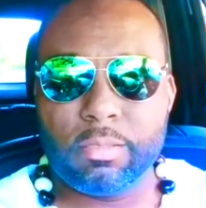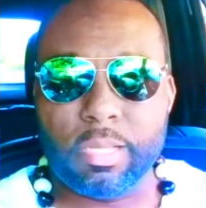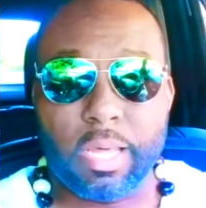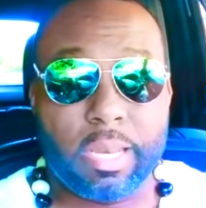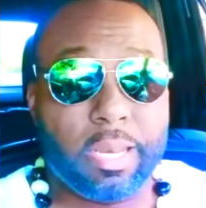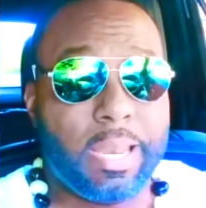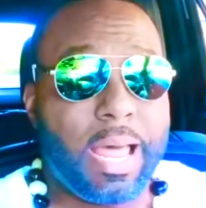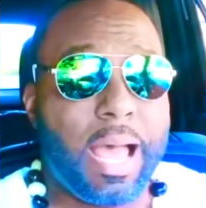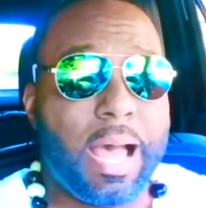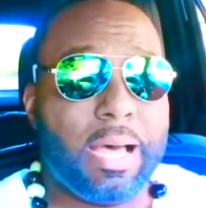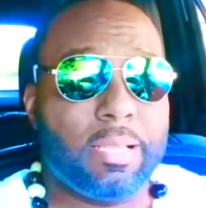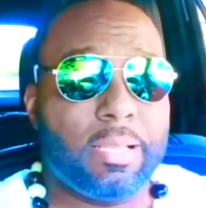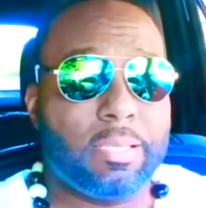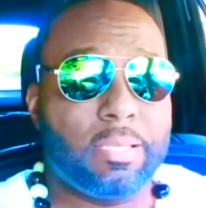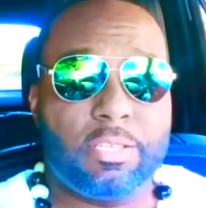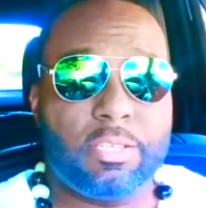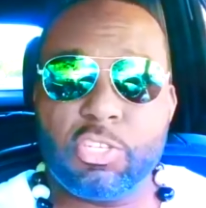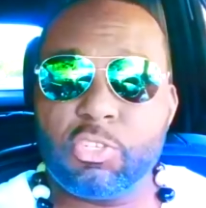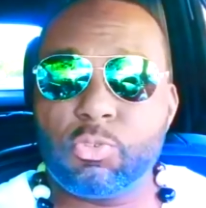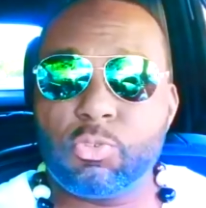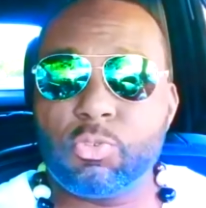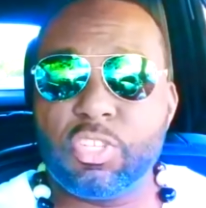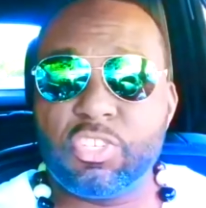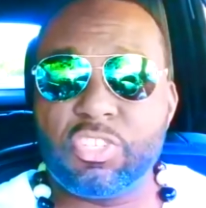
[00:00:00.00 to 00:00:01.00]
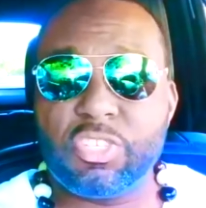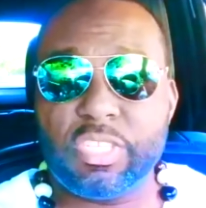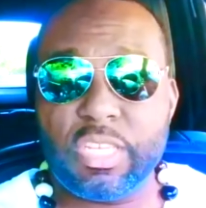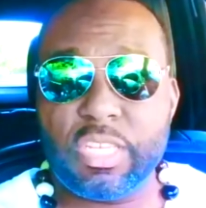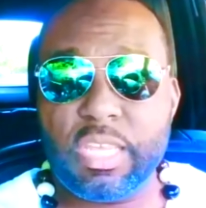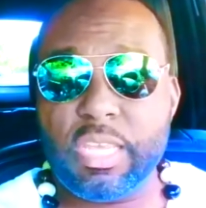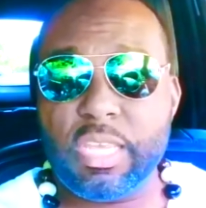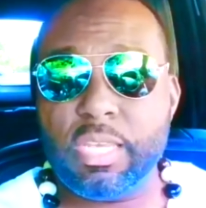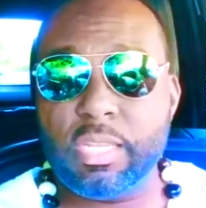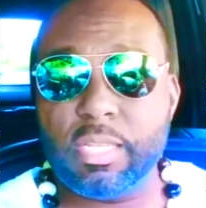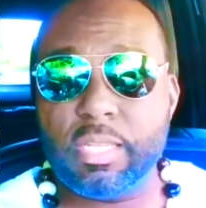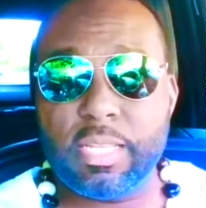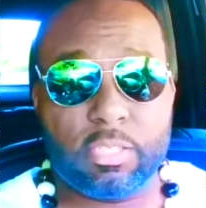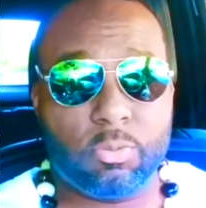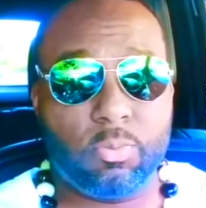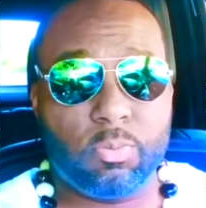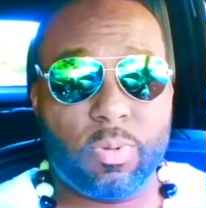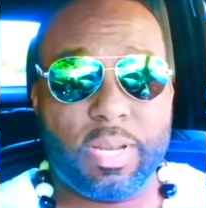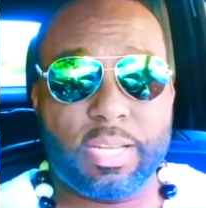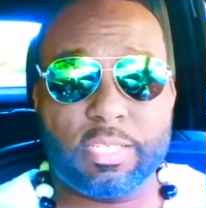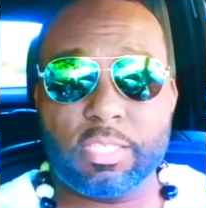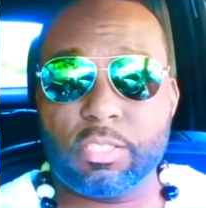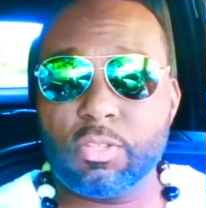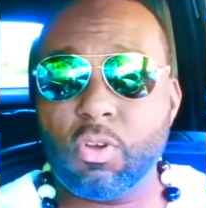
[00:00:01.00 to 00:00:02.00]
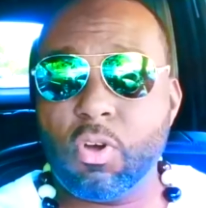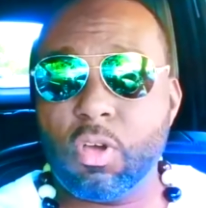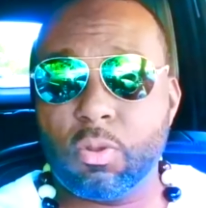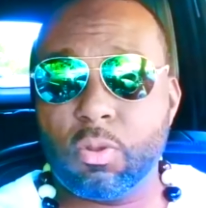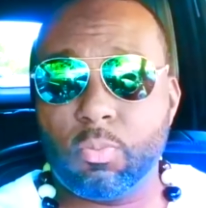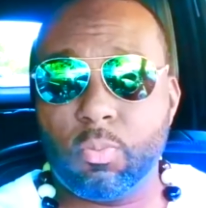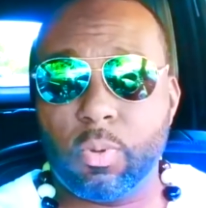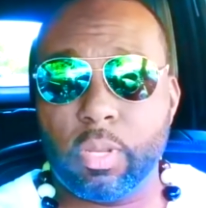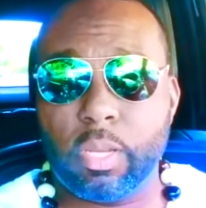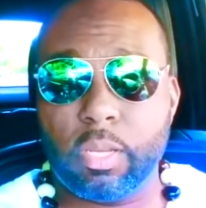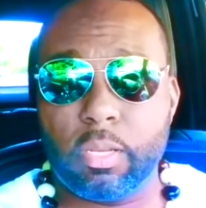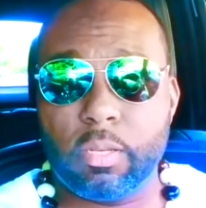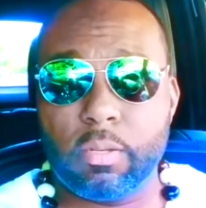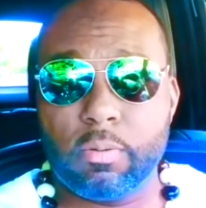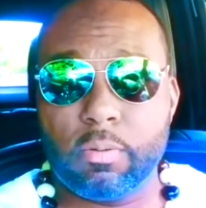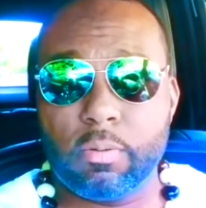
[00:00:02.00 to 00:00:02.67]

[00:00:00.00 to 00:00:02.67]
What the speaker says: $100 is just the seed. That's what I started with.